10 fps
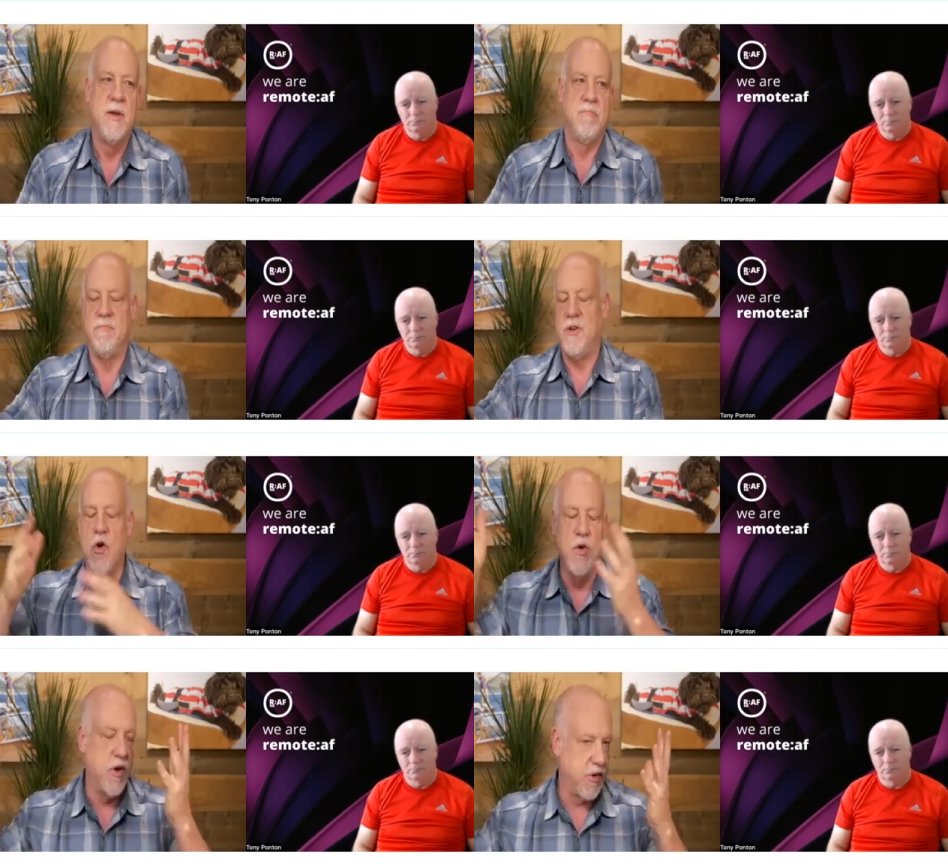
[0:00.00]
Speaker 1: who
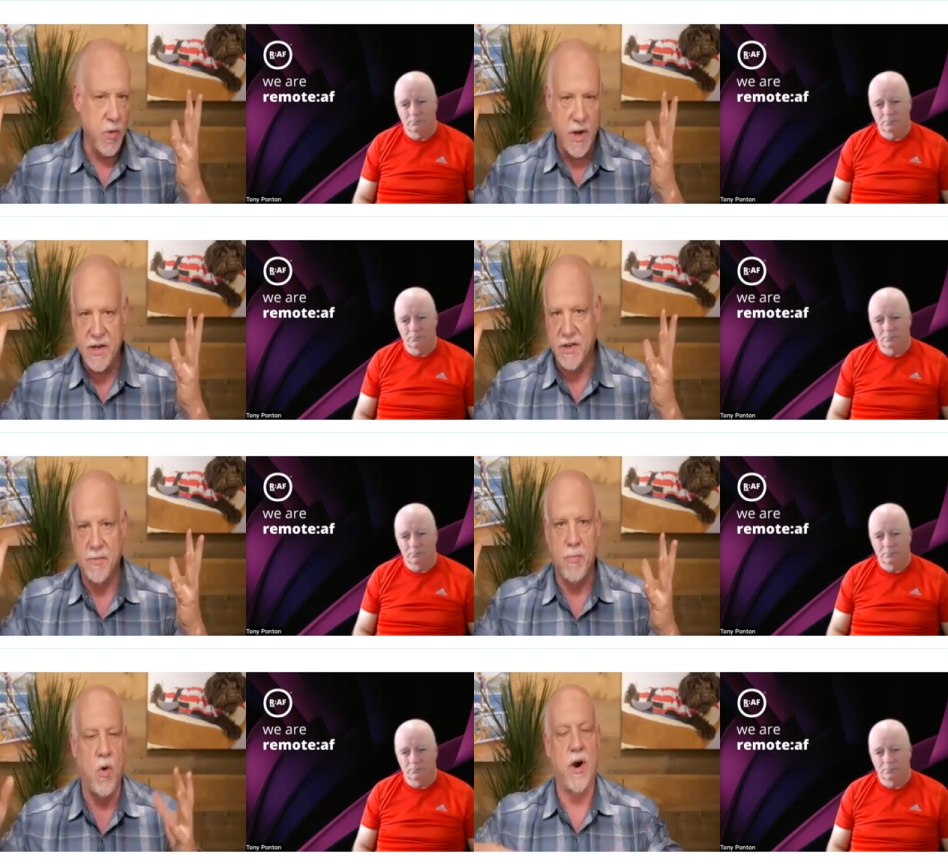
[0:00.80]
knows who likes a
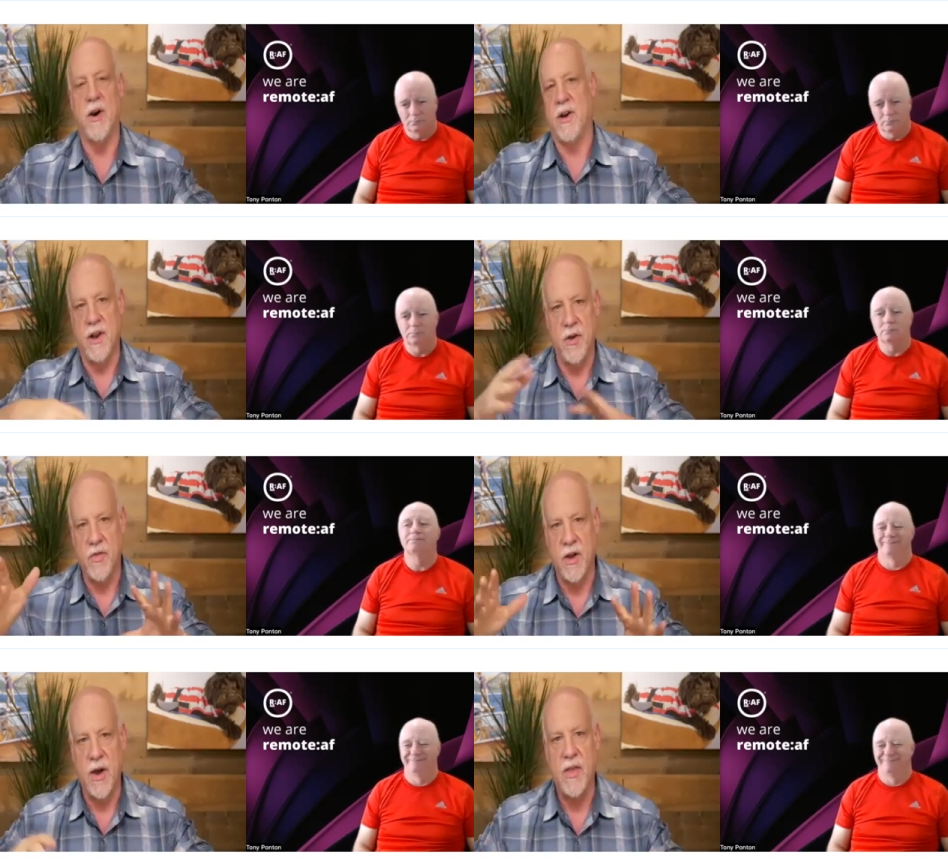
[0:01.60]
sport, you know, thing
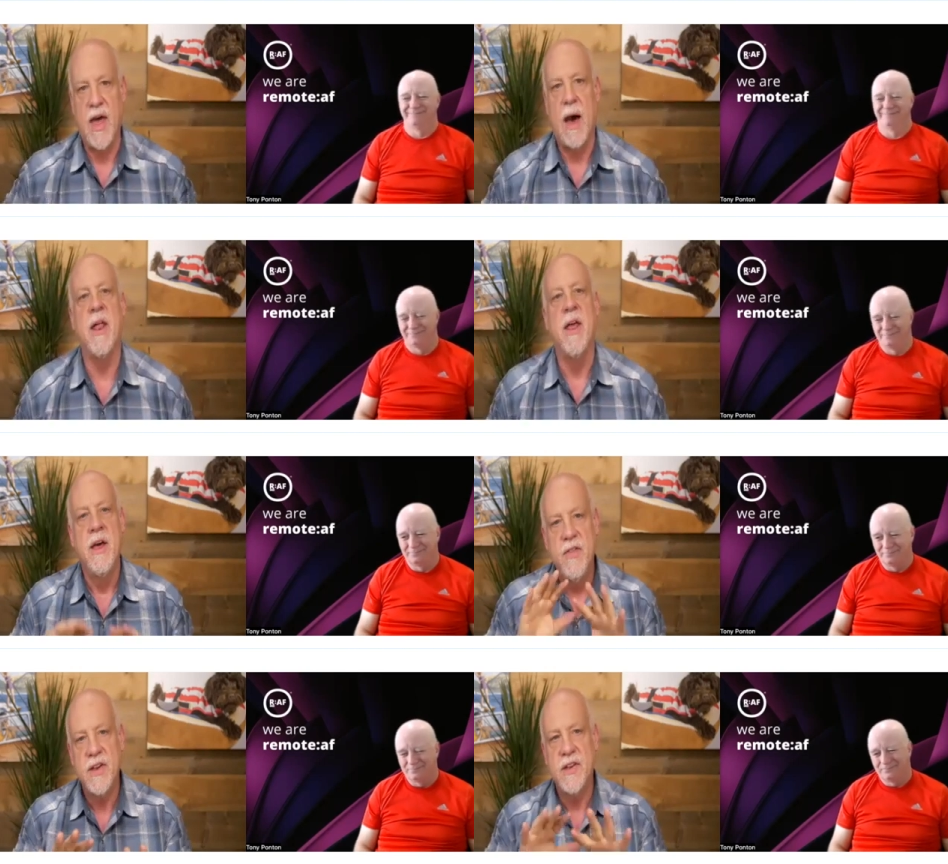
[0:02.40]
like that. But
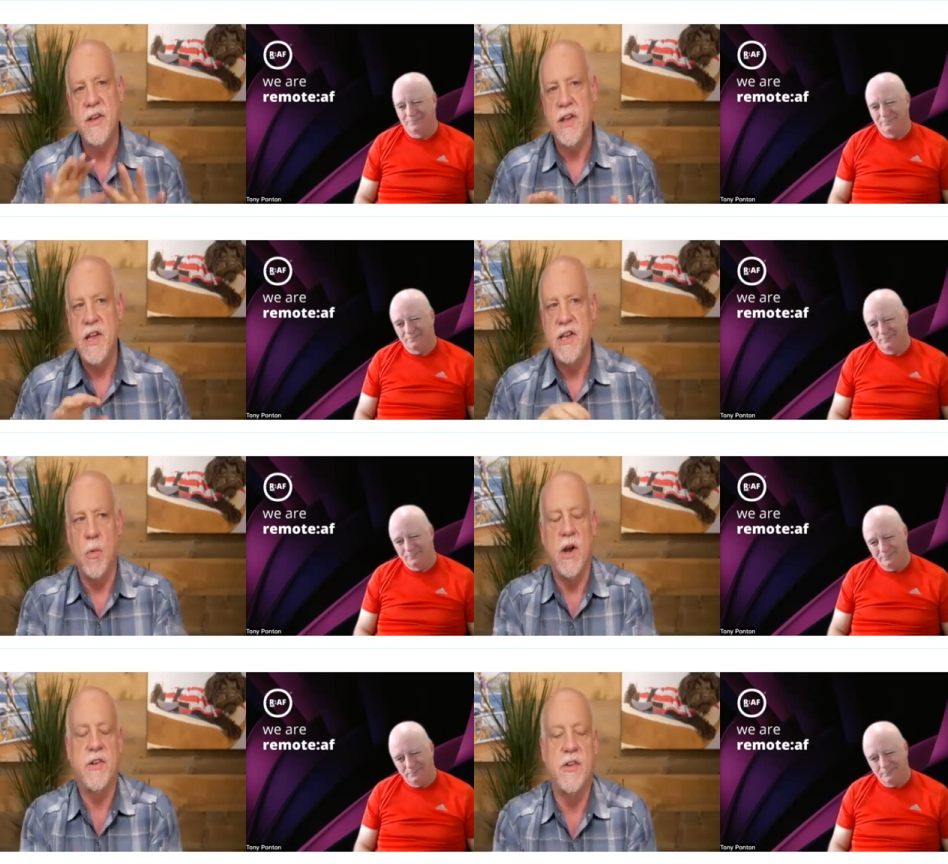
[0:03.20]
this is an easy one.
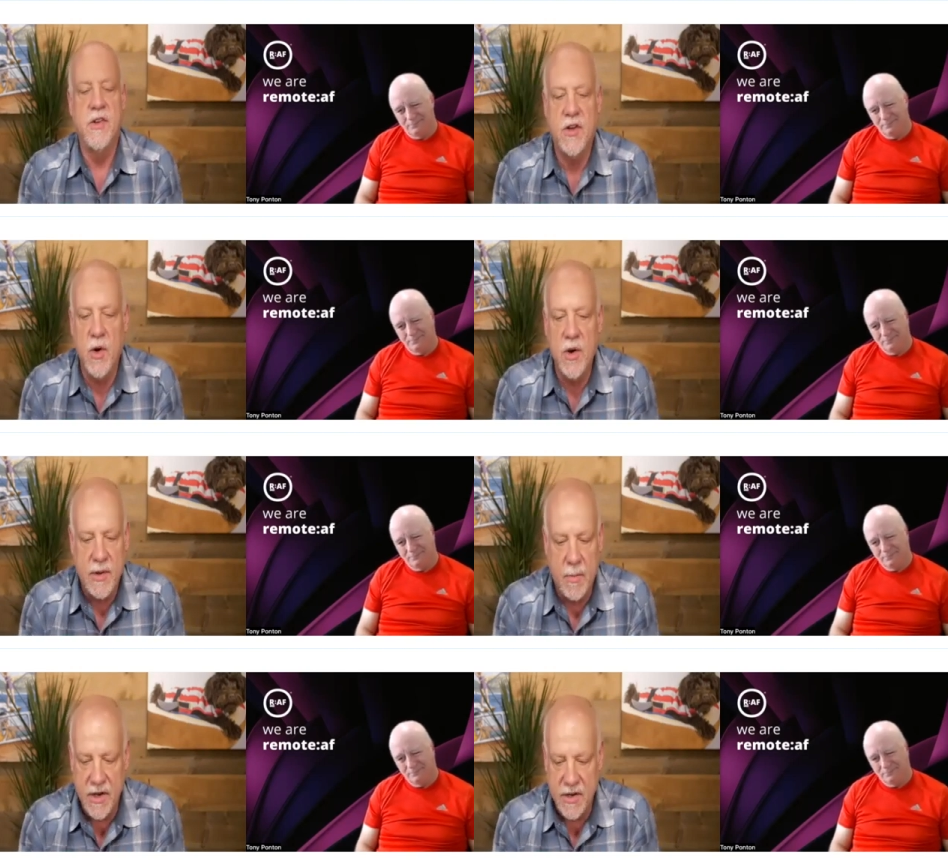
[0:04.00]
So I'll just go to
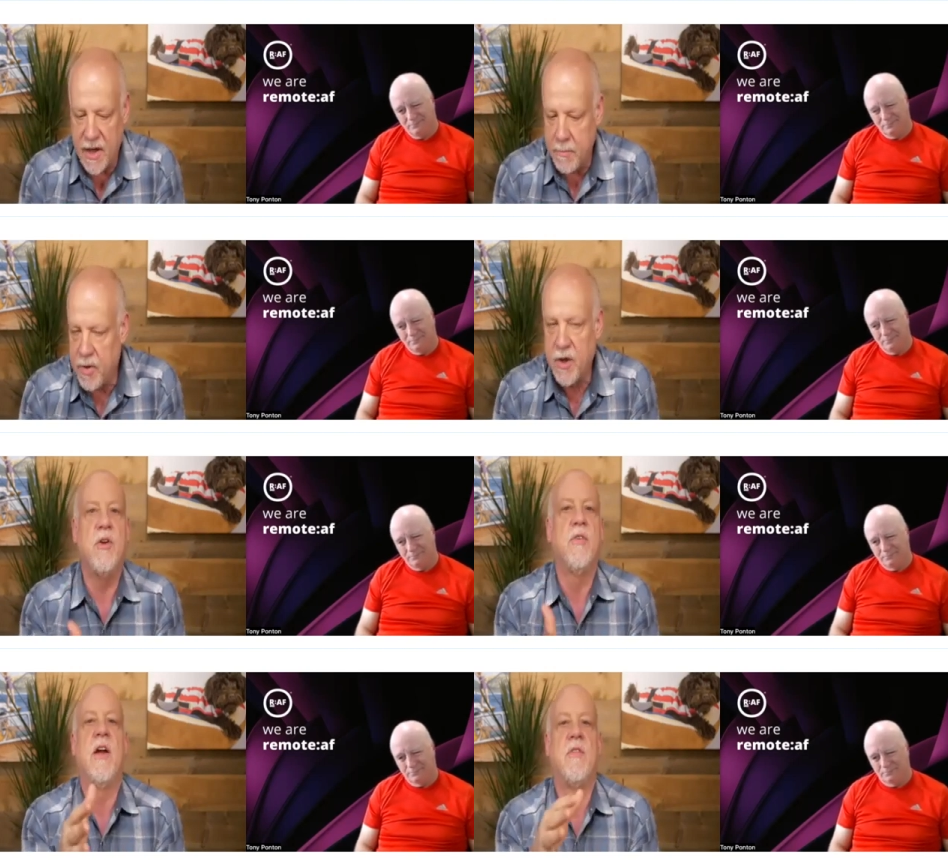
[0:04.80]
somebody and say, pick your
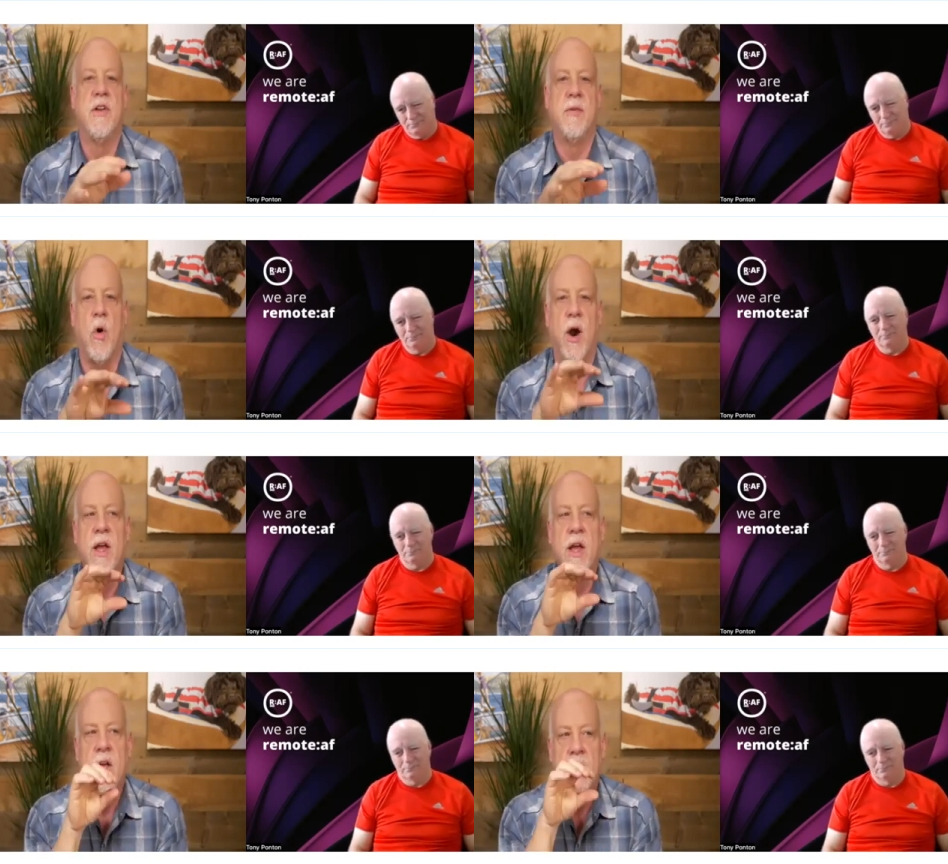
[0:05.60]
favorite sport.
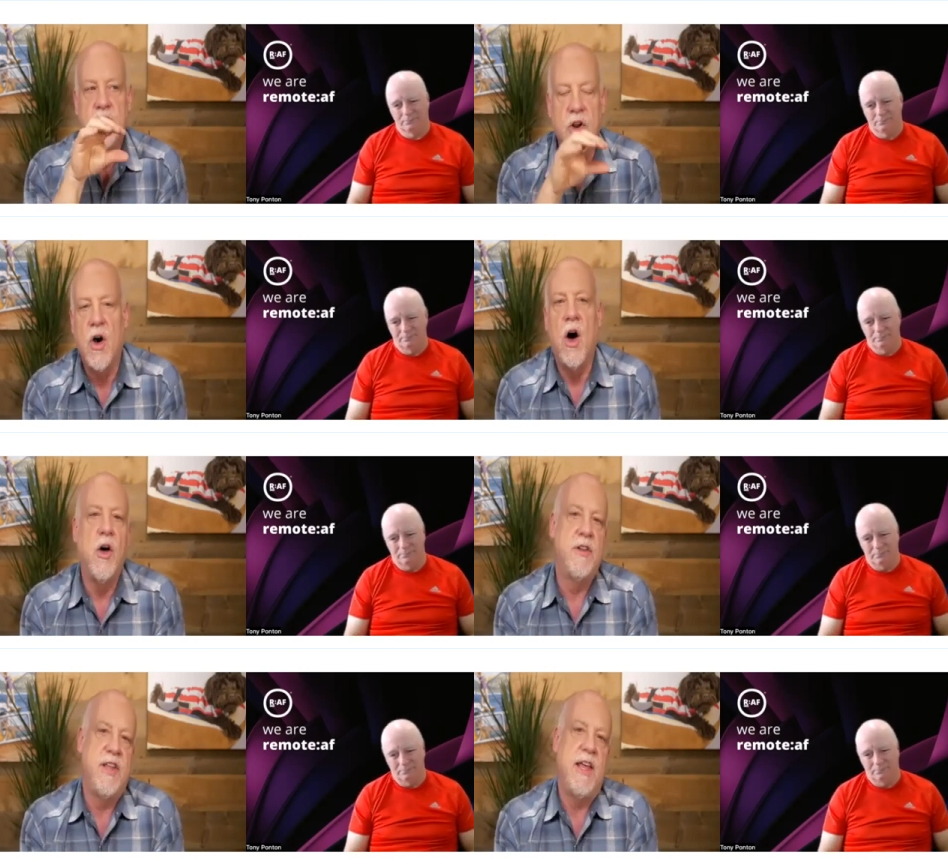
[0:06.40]
Should all
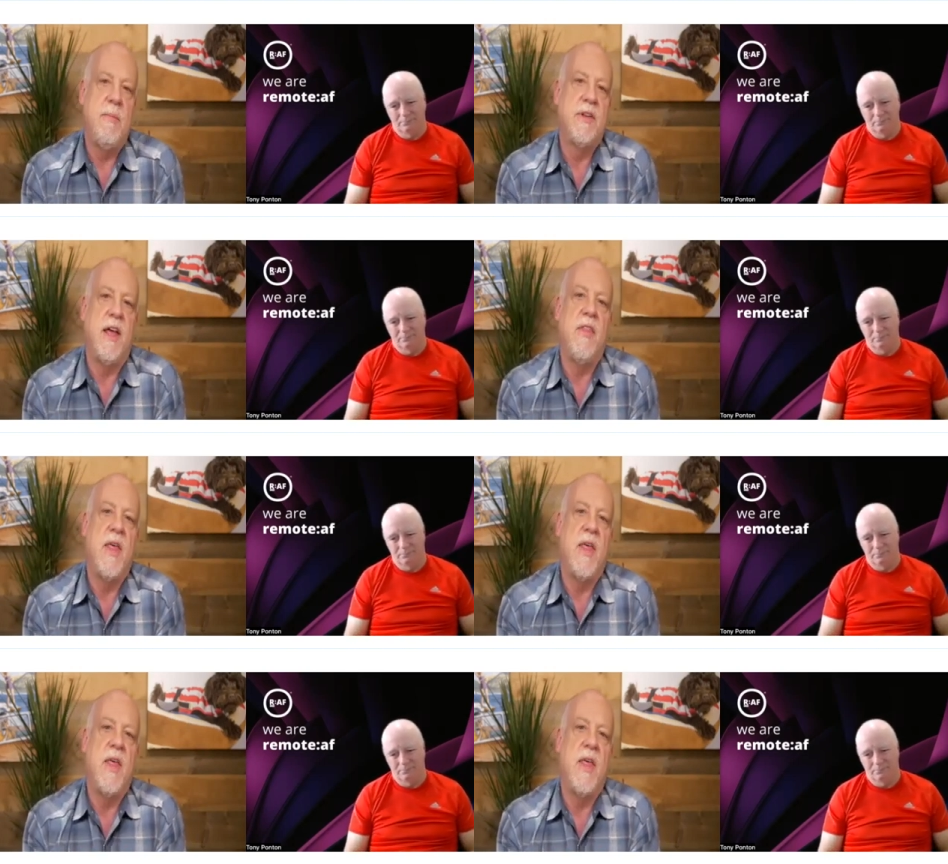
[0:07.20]
teams in that